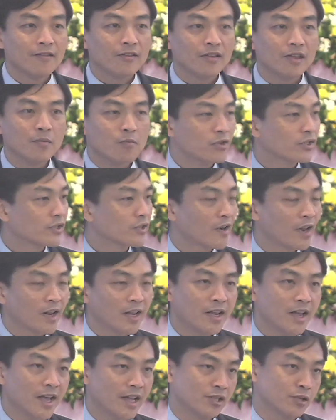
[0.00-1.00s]

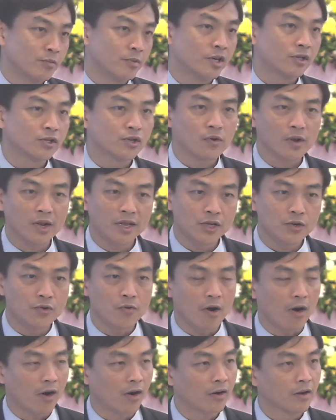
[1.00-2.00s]
emotionally and spiritually you
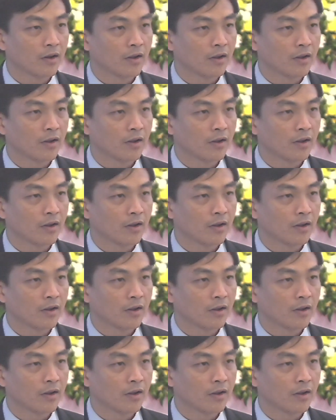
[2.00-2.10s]
are.